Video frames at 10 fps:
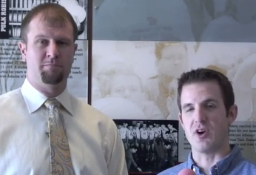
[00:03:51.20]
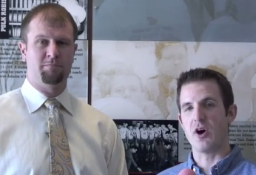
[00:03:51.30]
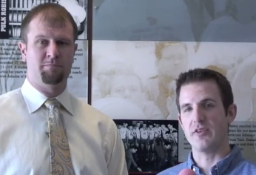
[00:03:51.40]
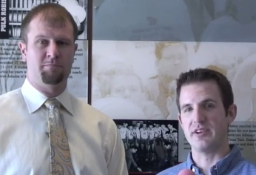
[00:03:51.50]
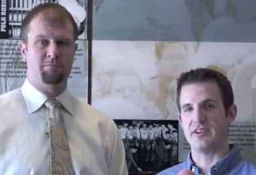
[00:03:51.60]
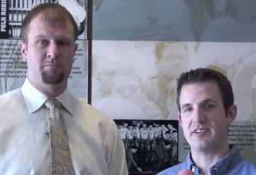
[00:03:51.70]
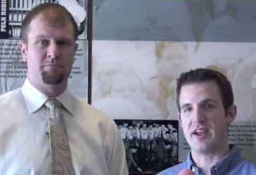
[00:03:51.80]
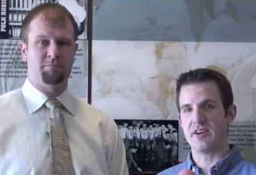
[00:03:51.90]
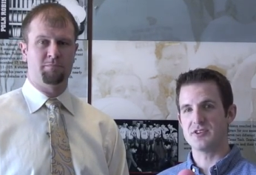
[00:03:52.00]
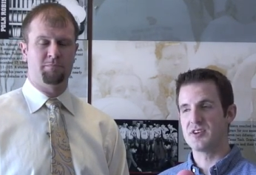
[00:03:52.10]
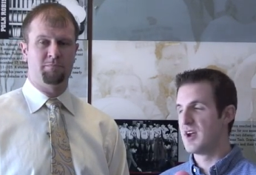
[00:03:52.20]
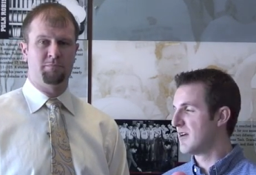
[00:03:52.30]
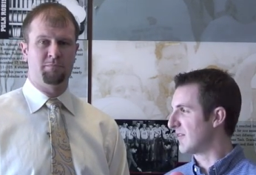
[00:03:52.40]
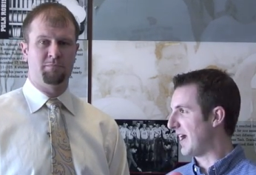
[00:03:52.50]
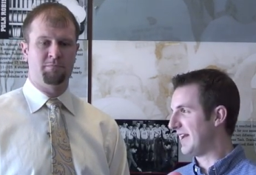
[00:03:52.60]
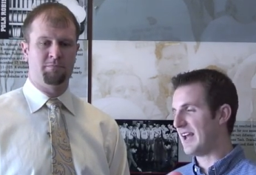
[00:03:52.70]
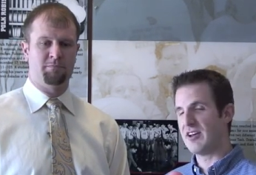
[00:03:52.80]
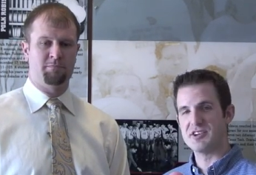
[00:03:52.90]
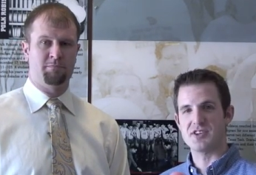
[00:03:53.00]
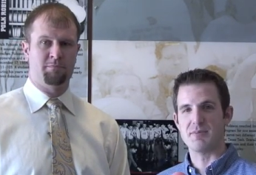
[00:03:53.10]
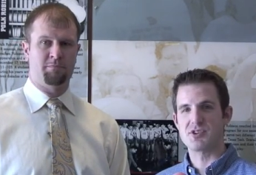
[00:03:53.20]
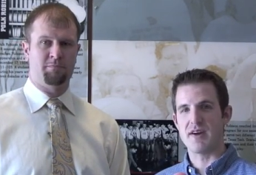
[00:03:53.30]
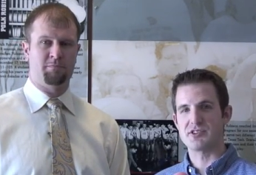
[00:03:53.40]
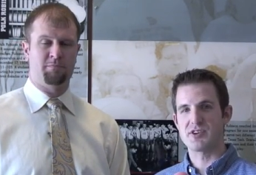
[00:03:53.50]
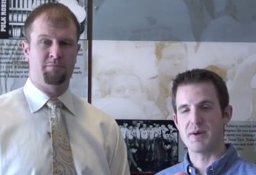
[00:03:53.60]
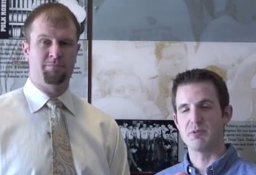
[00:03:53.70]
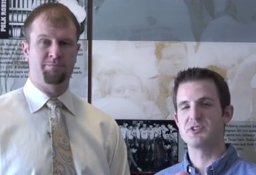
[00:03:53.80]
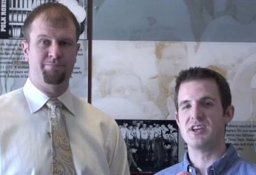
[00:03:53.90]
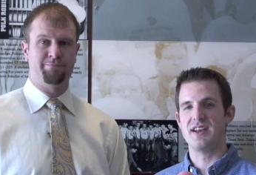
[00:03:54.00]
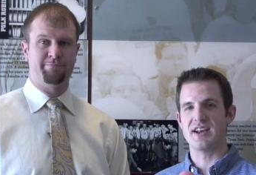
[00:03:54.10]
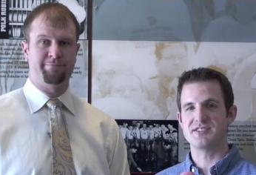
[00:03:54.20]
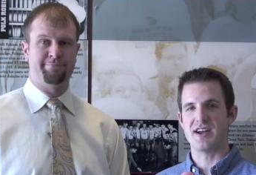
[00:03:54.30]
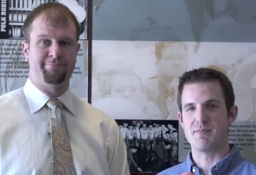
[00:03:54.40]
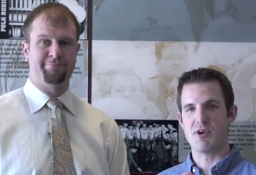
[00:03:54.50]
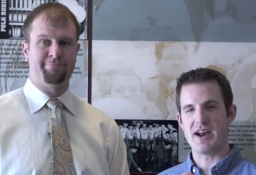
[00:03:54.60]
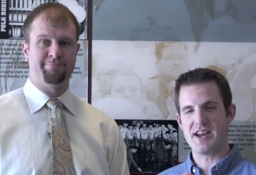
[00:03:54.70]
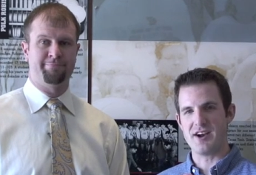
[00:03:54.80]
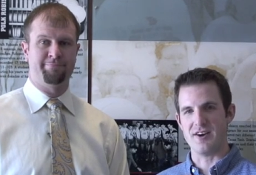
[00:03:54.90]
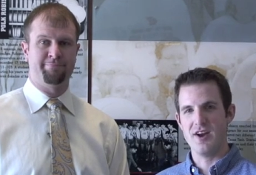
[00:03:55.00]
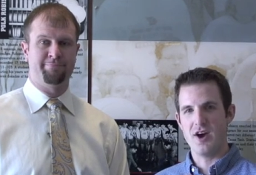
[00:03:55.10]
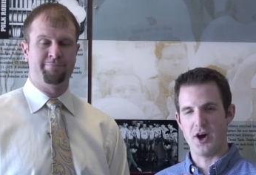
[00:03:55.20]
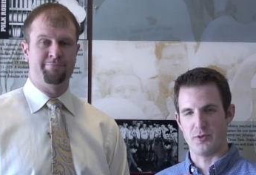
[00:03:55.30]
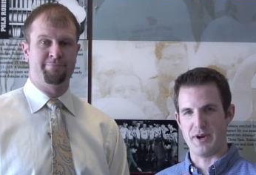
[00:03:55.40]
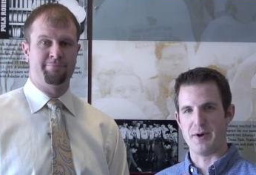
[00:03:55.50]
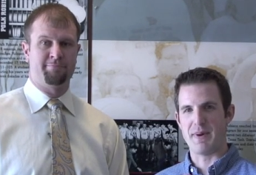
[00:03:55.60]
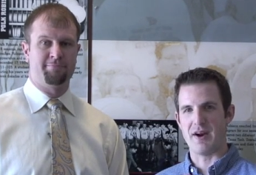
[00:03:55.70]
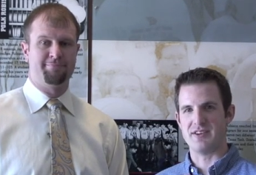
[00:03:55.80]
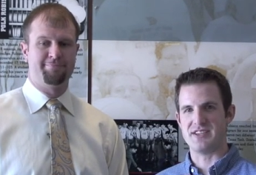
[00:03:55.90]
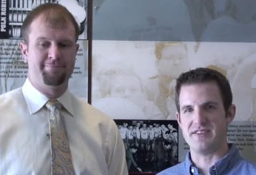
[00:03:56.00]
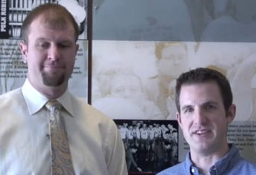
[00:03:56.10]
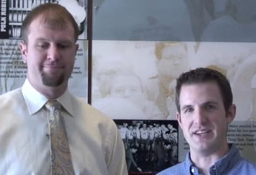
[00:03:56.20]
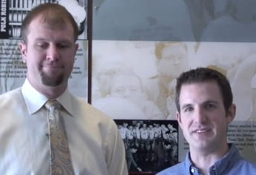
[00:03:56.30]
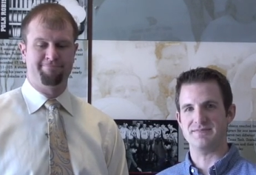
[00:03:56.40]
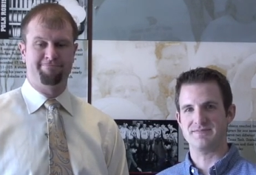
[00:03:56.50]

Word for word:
Speaker 1: all the details. For Andy Ellis, I'm Travis Cram. We'll see you next time right here on Raider Power TV.